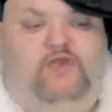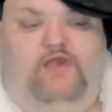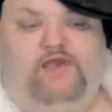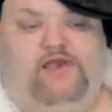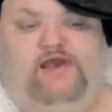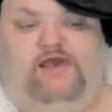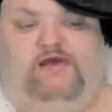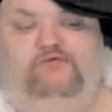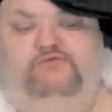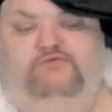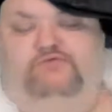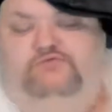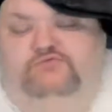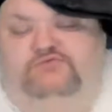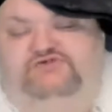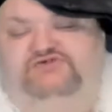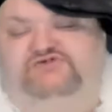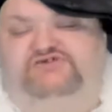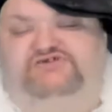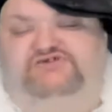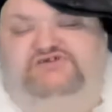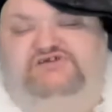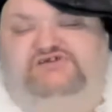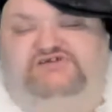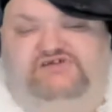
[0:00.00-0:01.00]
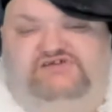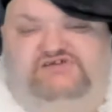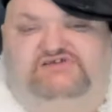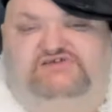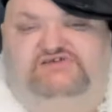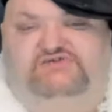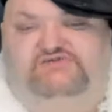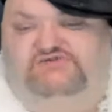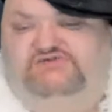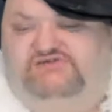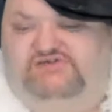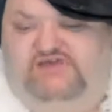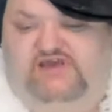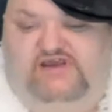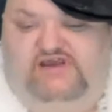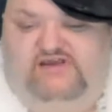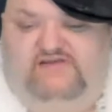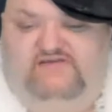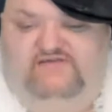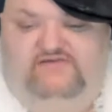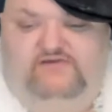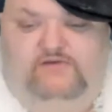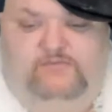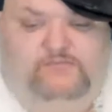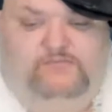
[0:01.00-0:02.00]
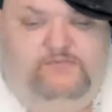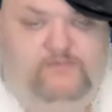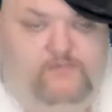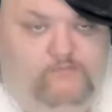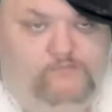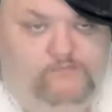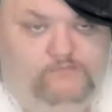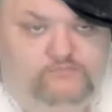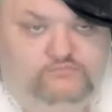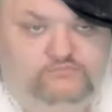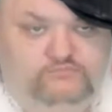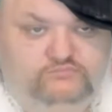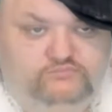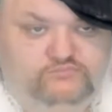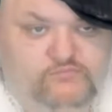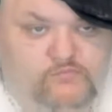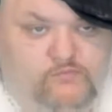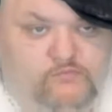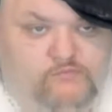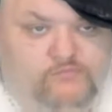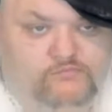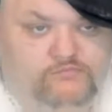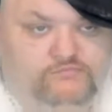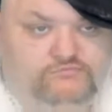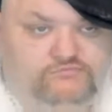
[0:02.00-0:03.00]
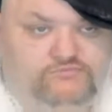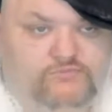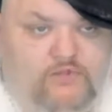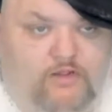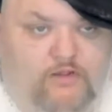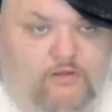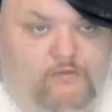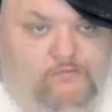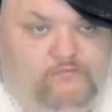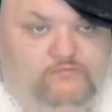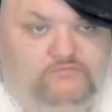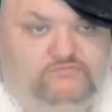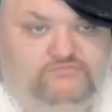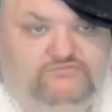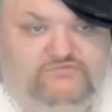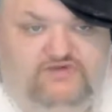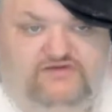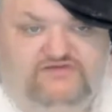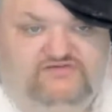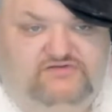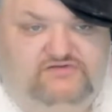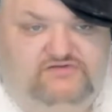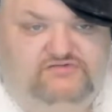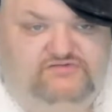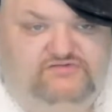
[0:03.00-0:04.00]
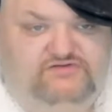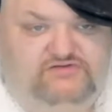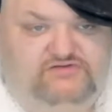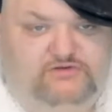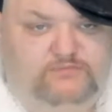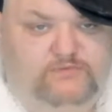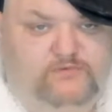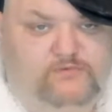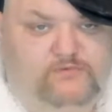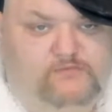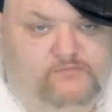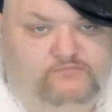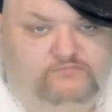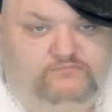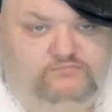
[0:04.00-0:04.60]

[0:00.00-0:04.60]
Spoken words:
I don't know where she gets that suicide. That's stupid. That's so stupid.